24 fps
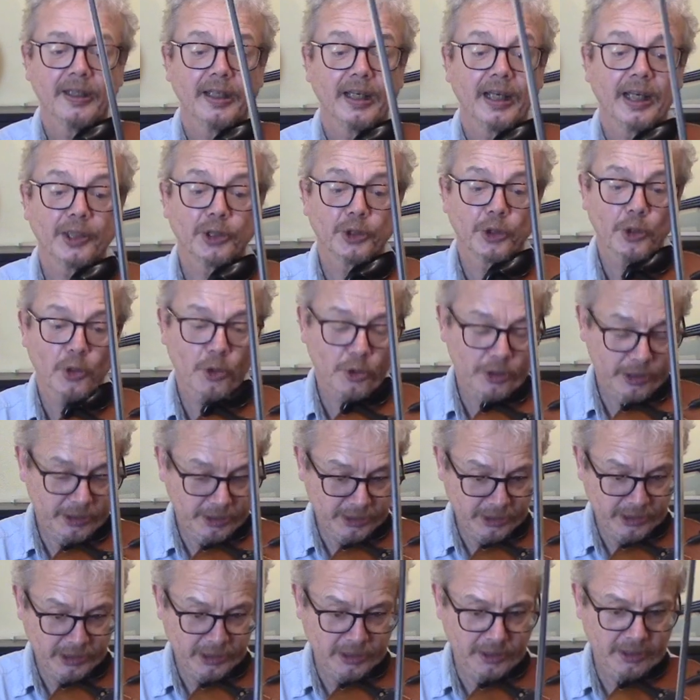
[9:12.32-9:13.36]
And
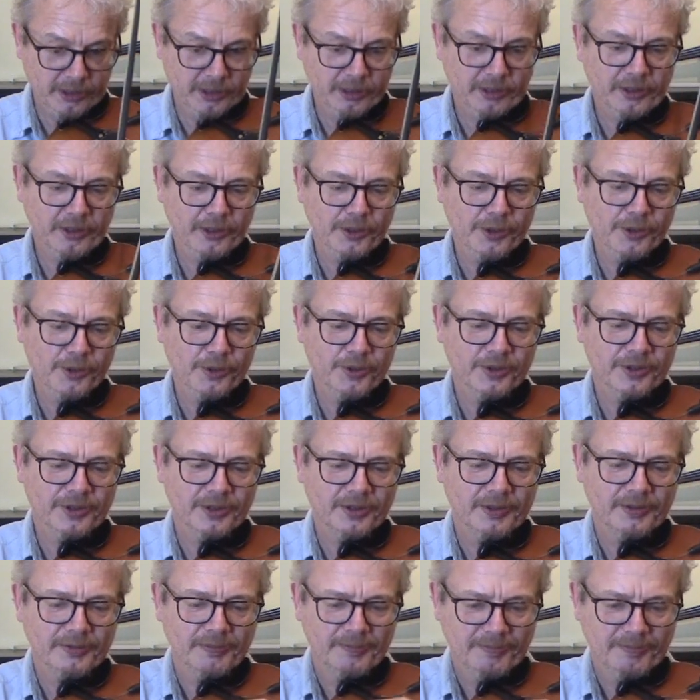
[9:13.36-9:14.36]
Gordon Gunn goes.